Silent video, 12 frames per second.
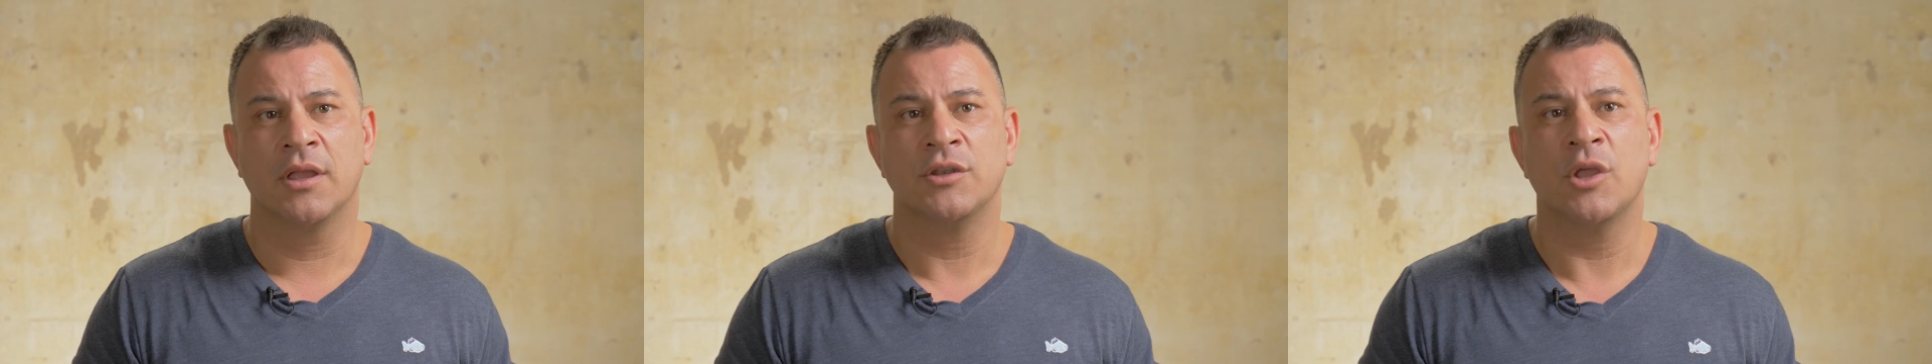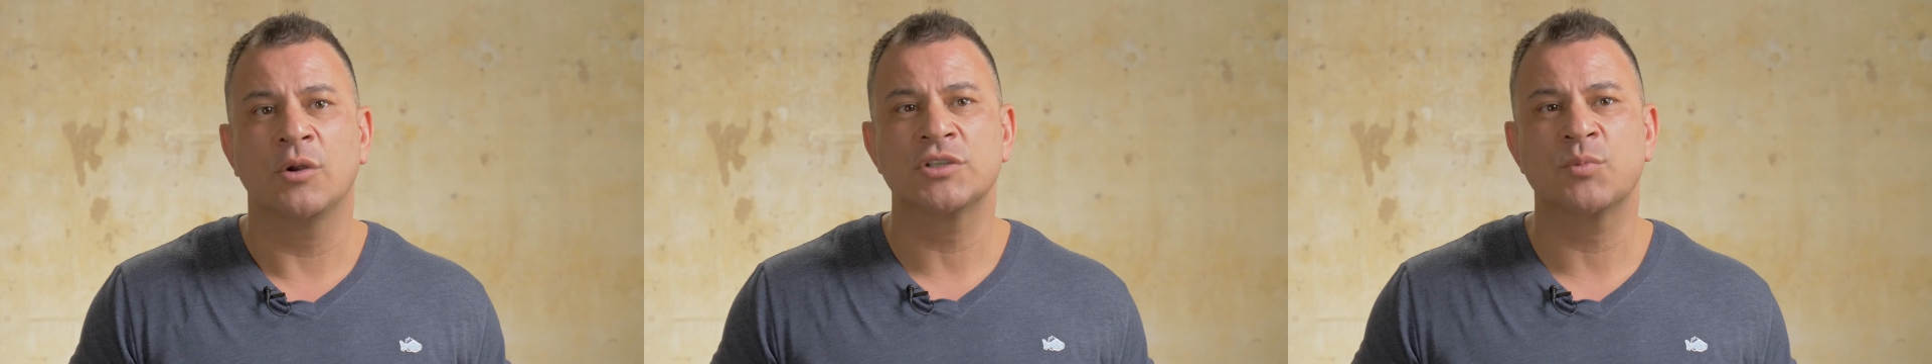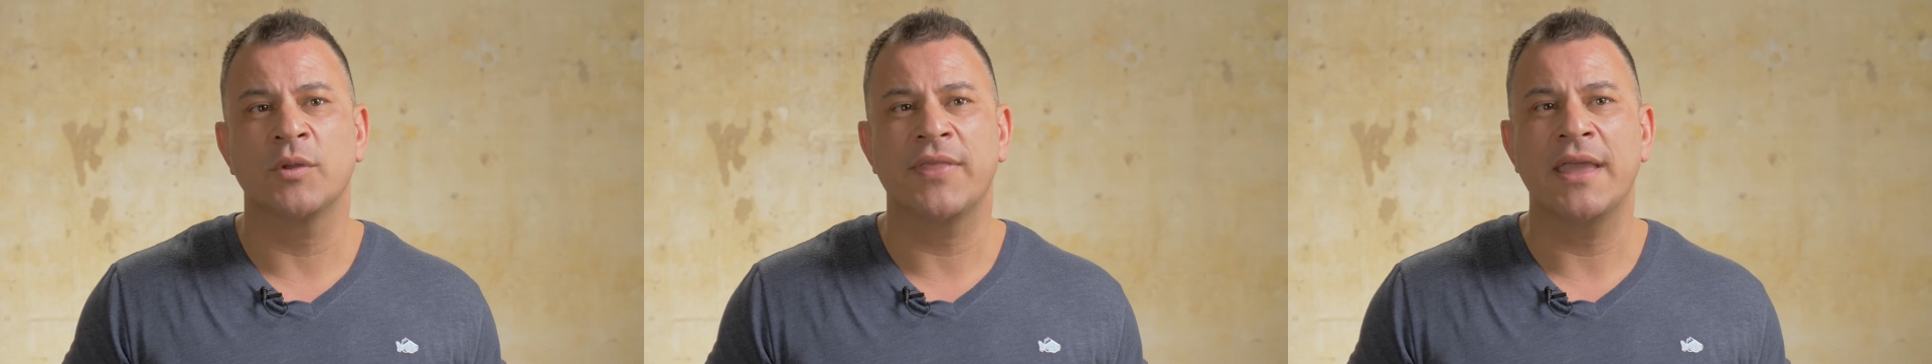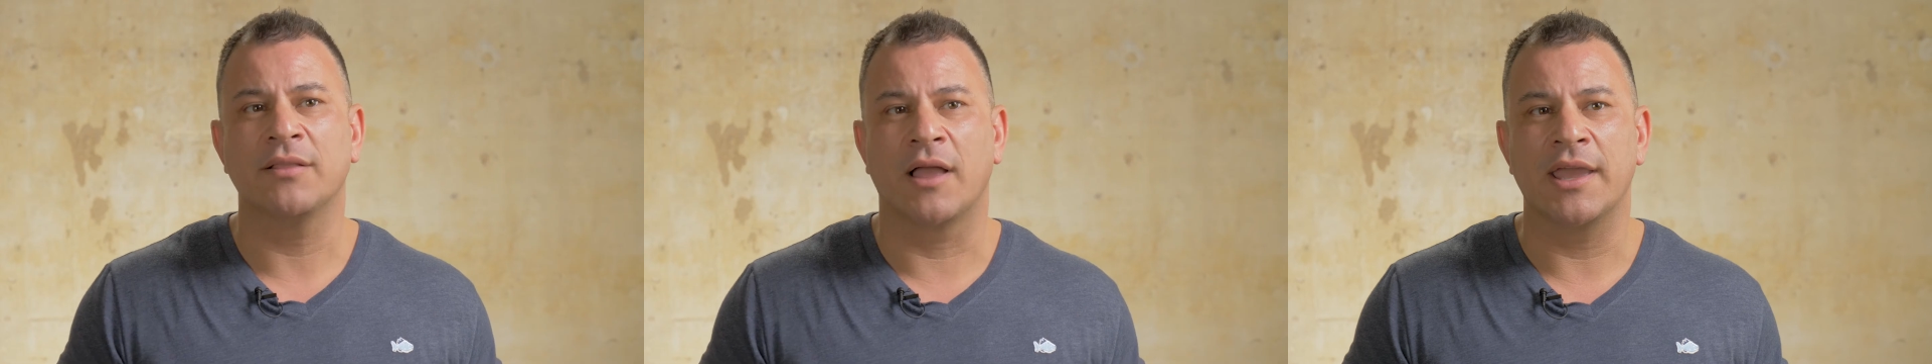Notice what
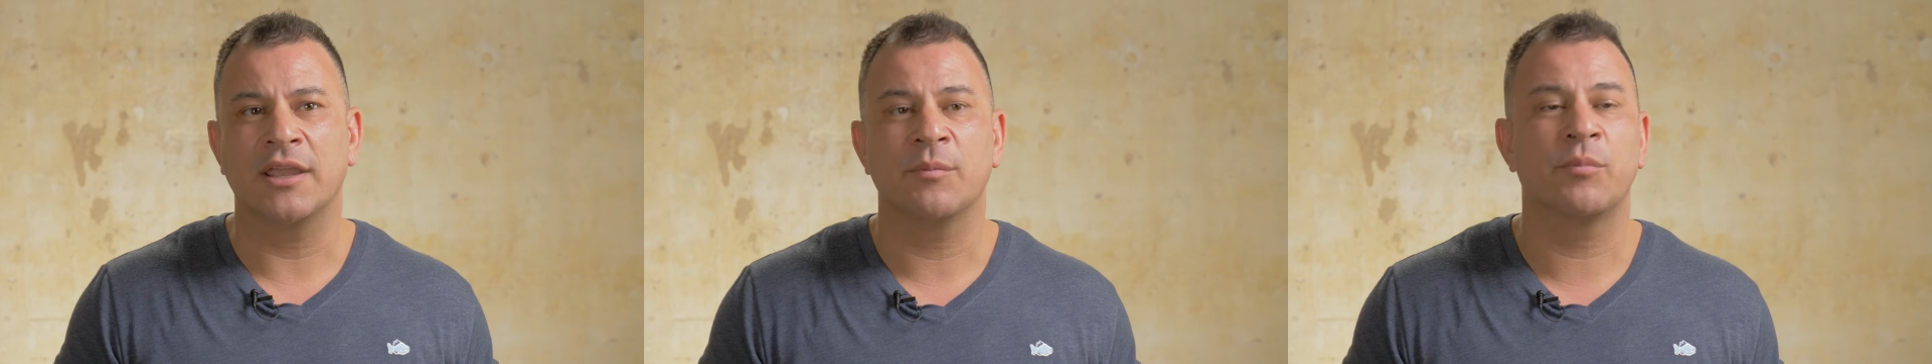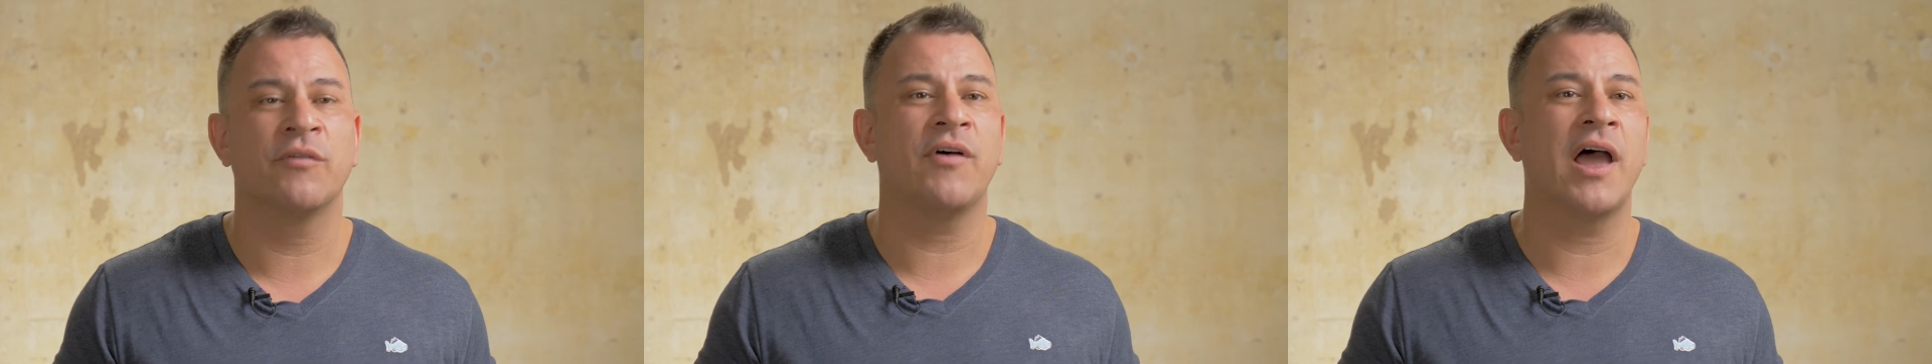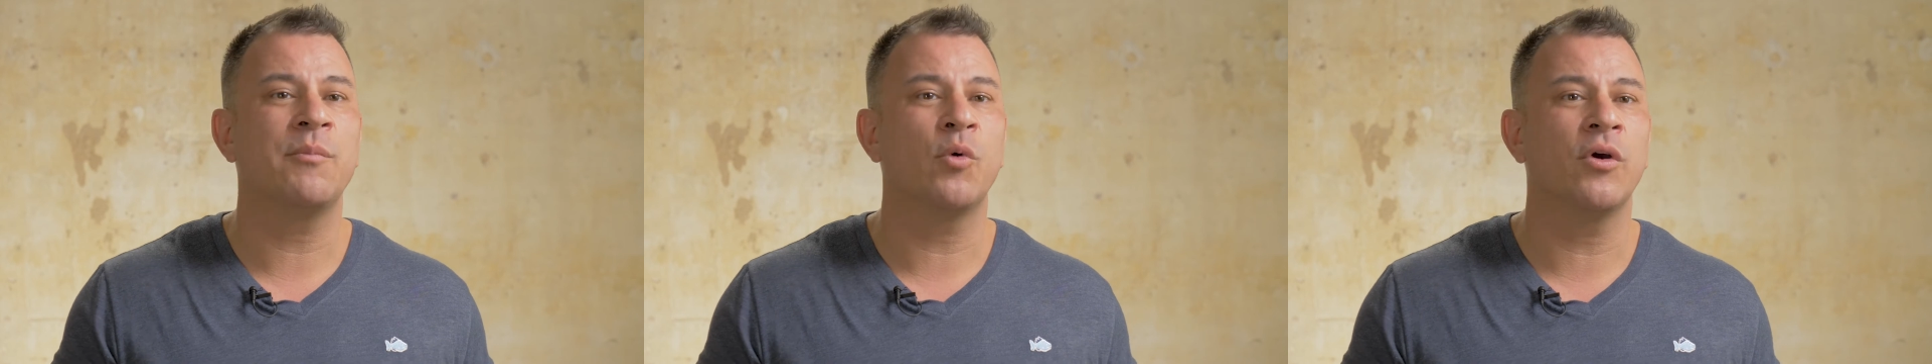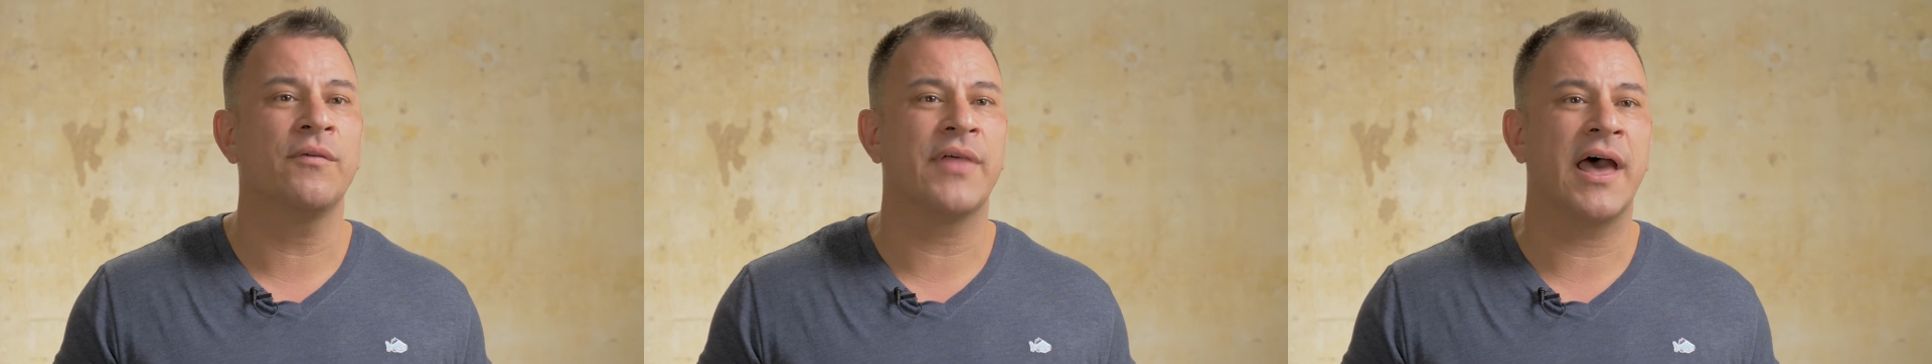they like, provide
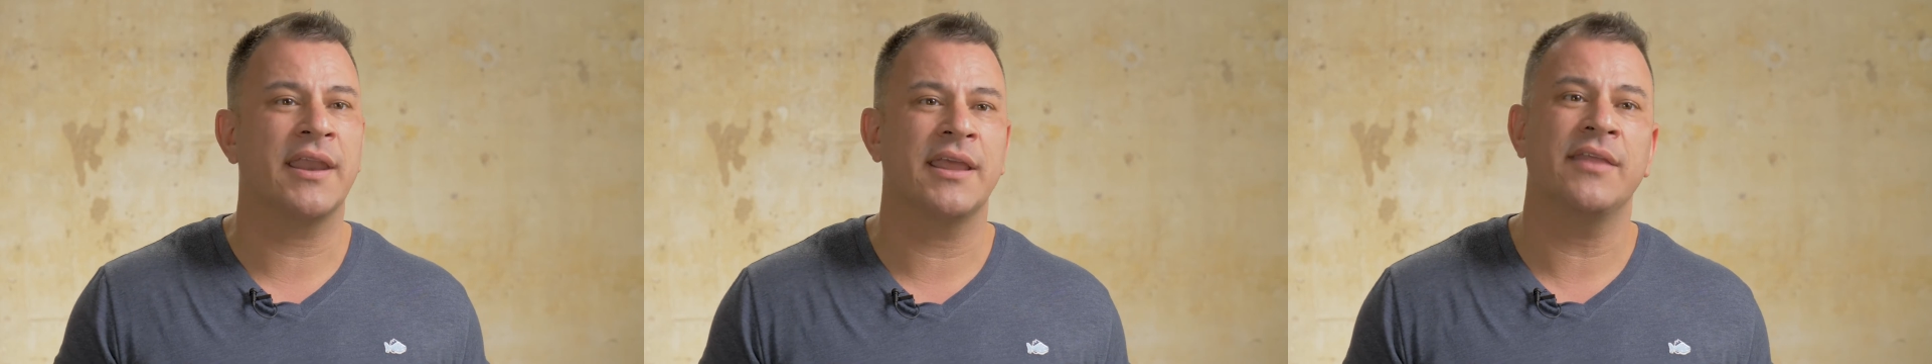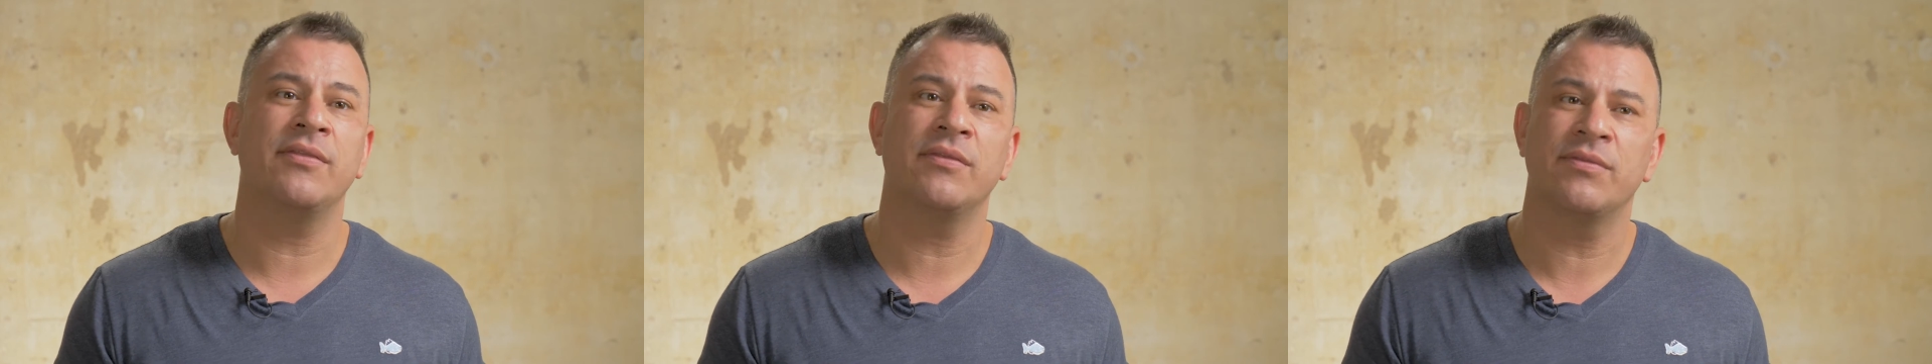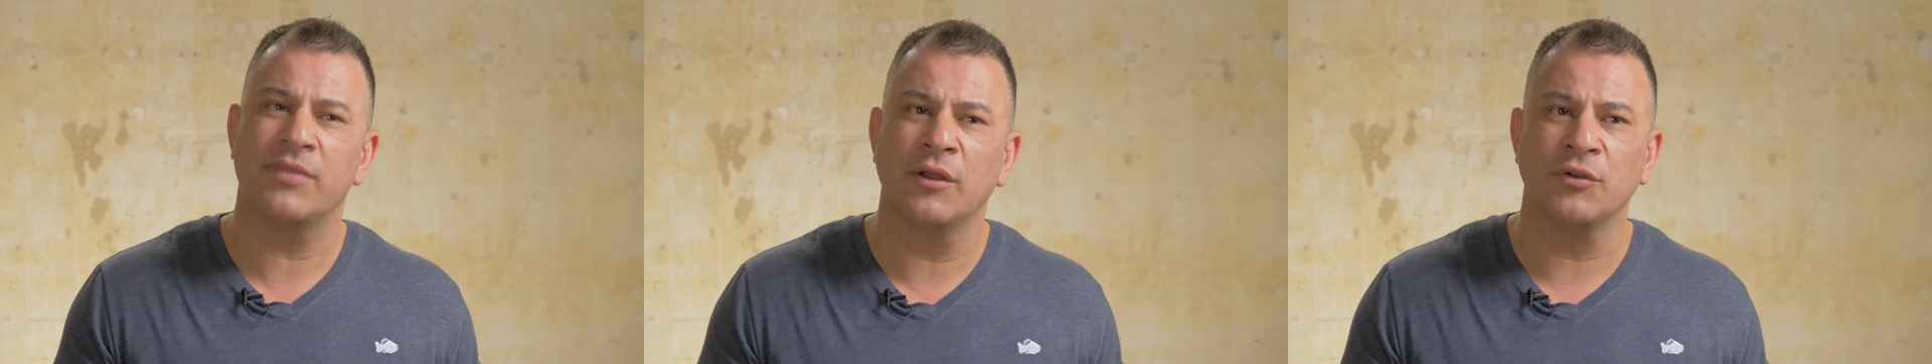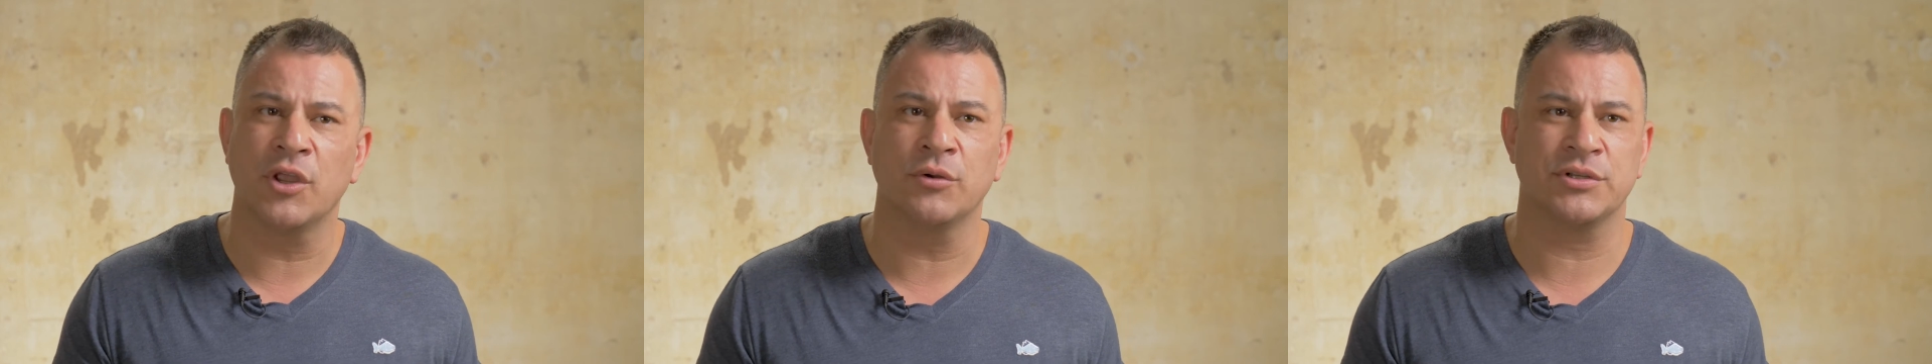more of that, and
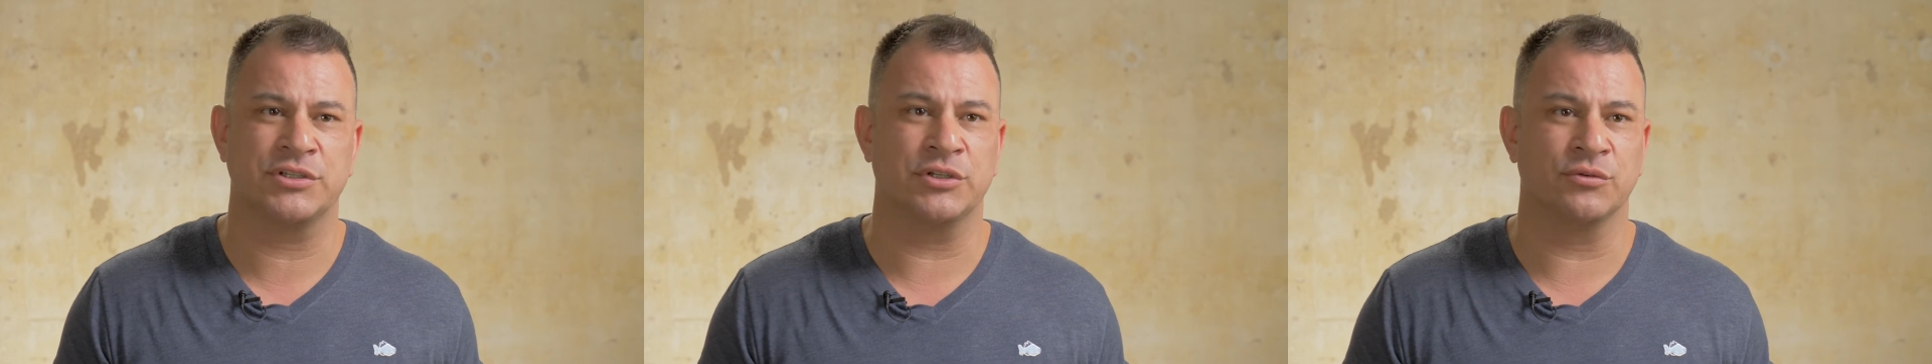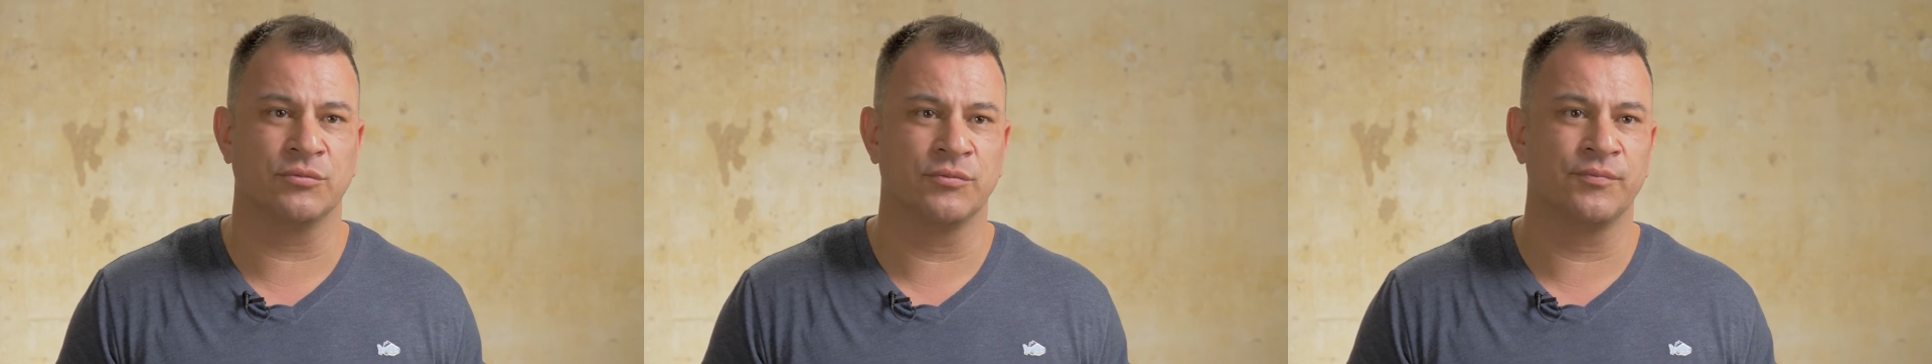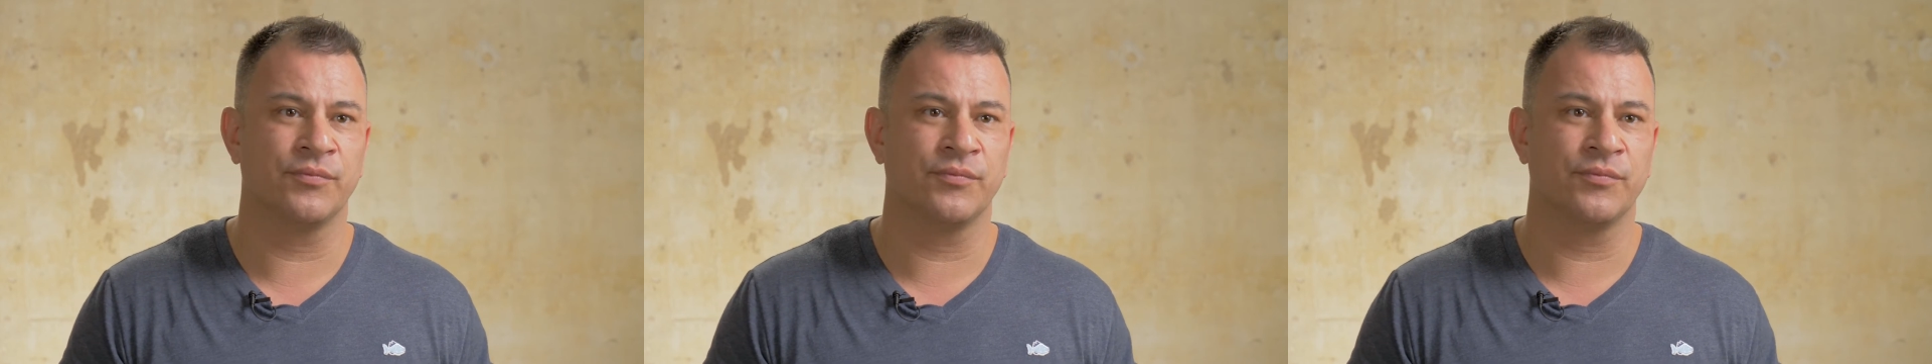they'll notice you.